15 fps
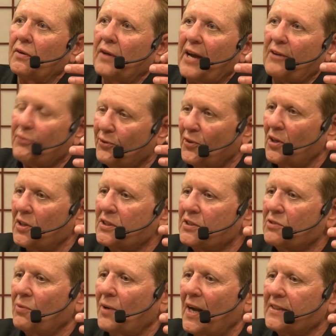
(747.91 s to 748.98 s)
at
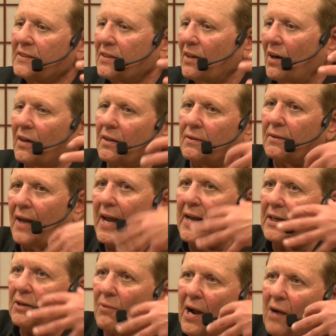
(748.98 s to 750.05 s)
first, when I started
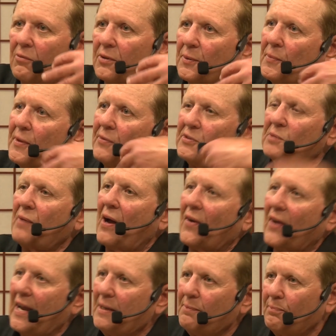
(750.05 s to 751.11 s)
hanging around with them, there was about
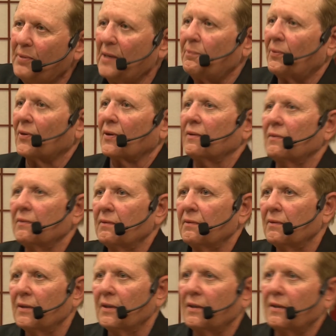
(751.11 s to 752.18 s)
8 people
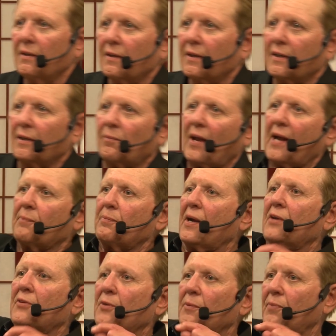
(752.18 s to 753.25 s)
in the Black
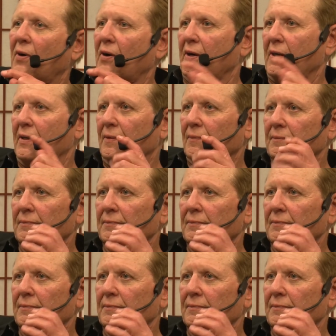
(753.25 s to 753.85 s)
Panther Party.